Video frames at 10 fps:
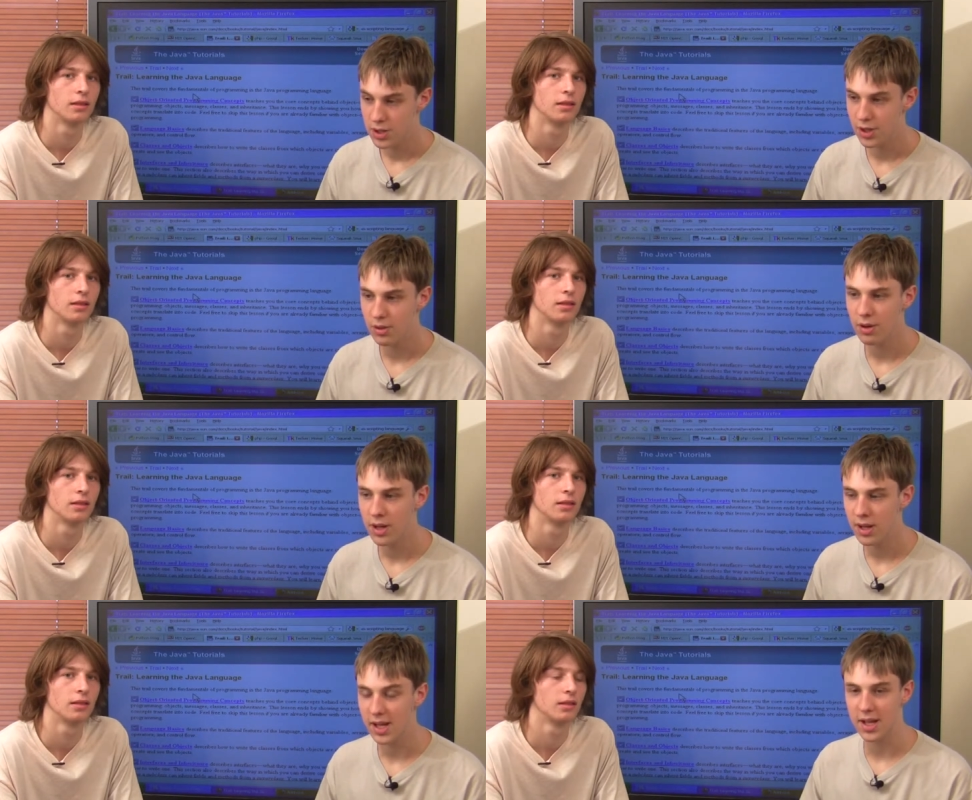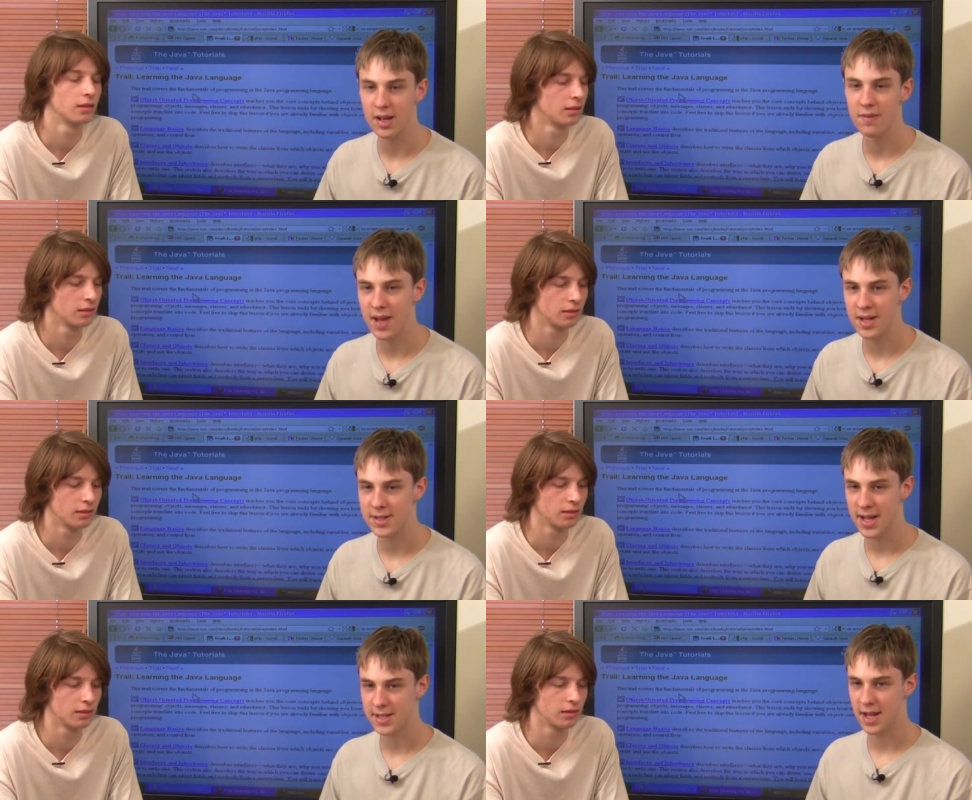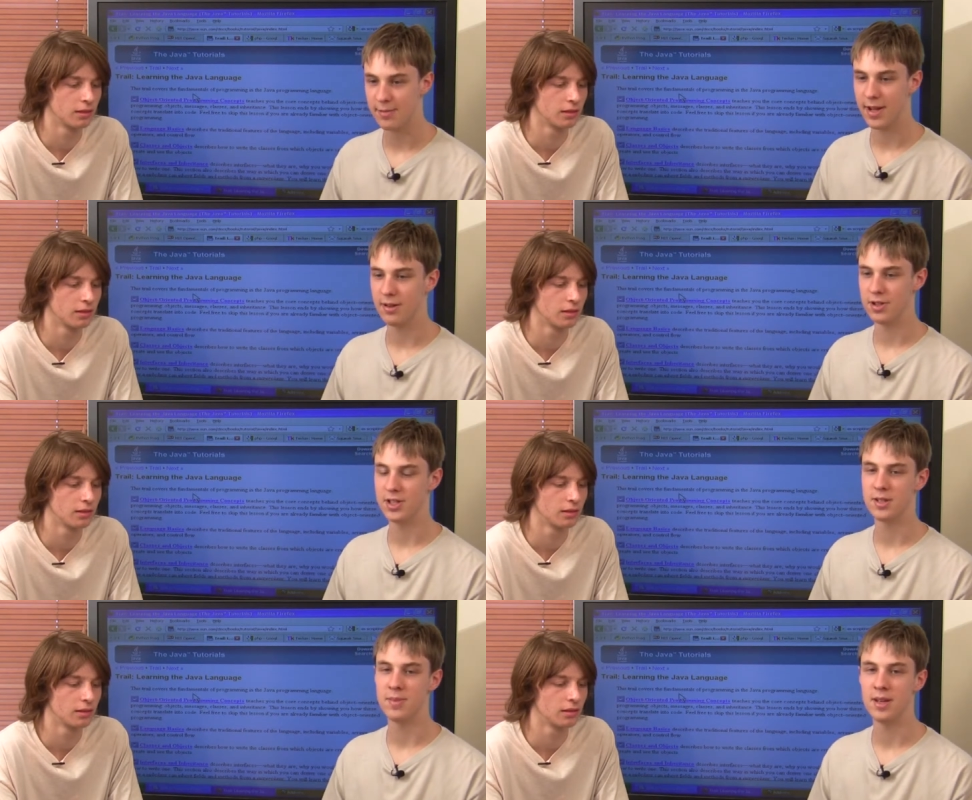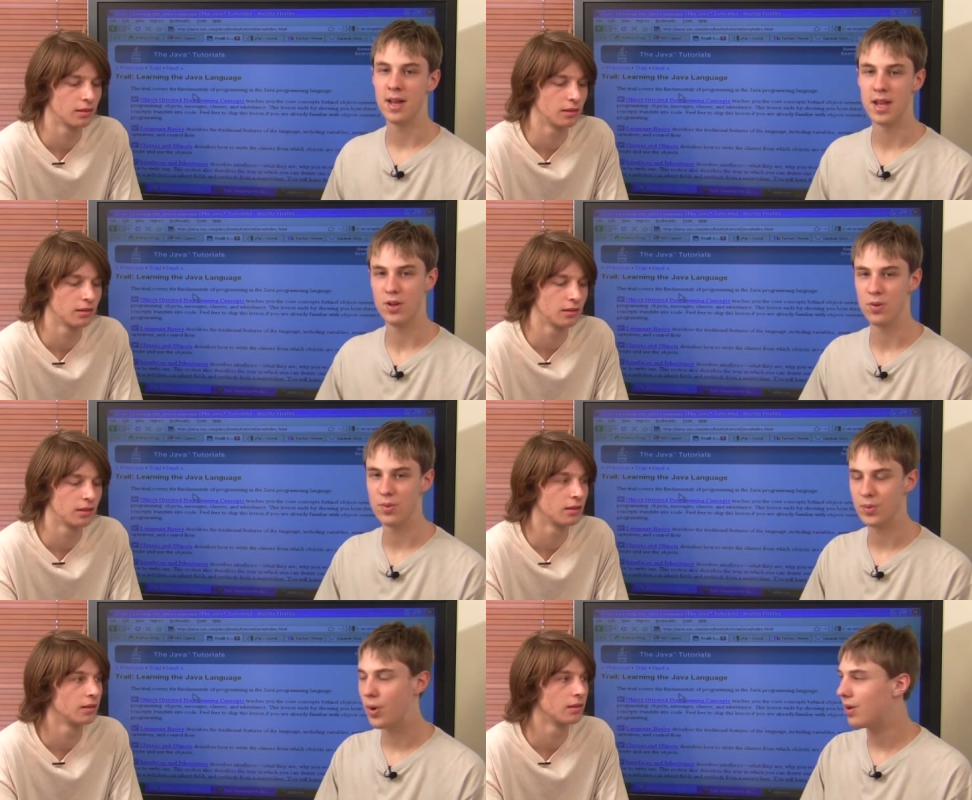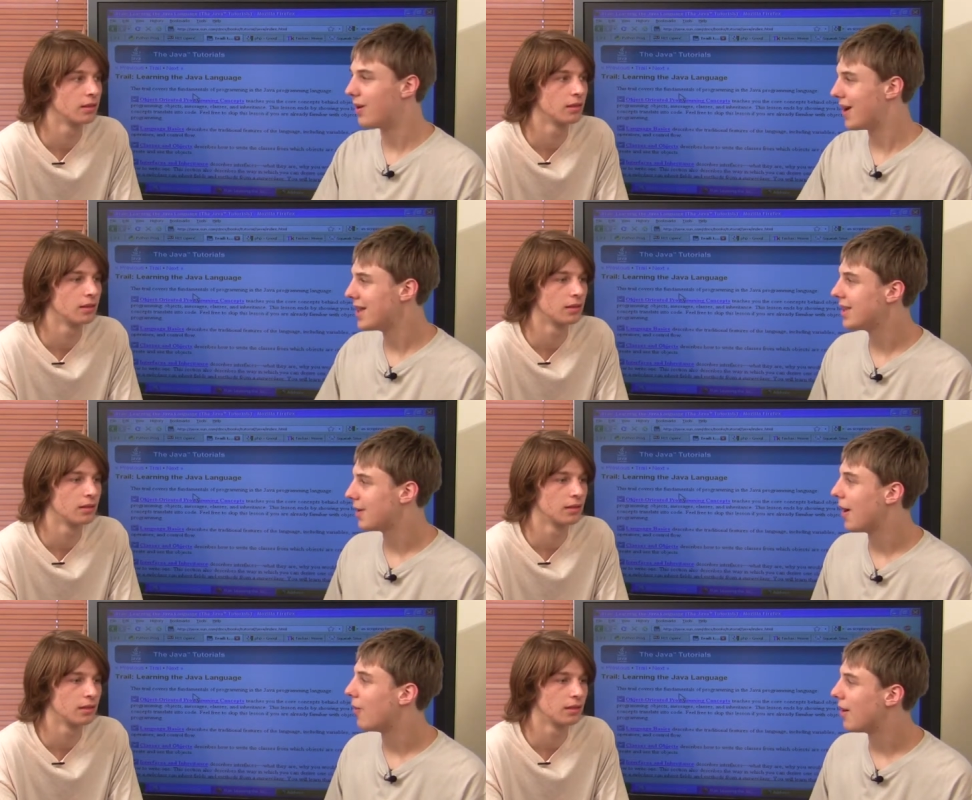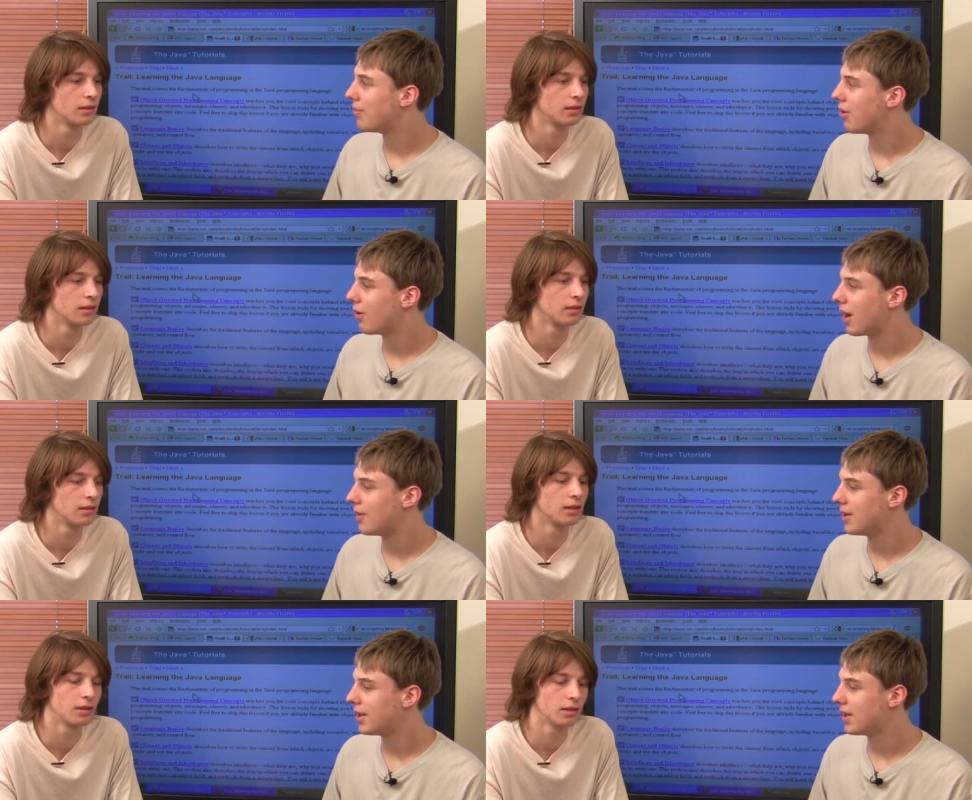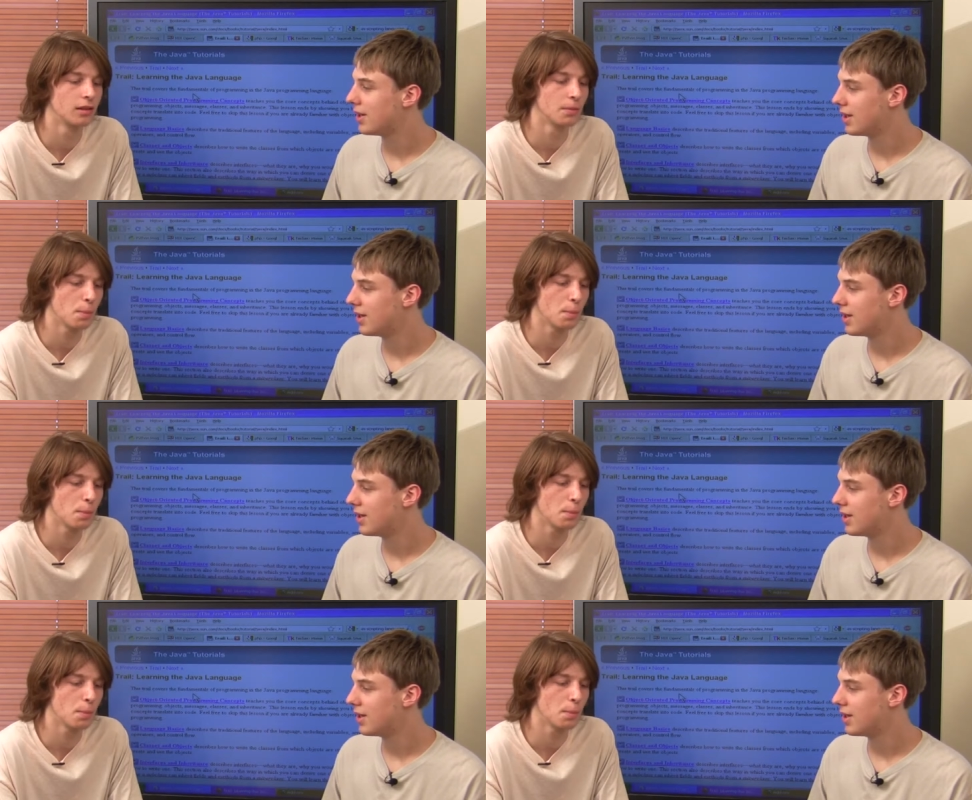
Speaker 1: So learning like an advanced desktop language doesn't mean that you won't know anything about web programming.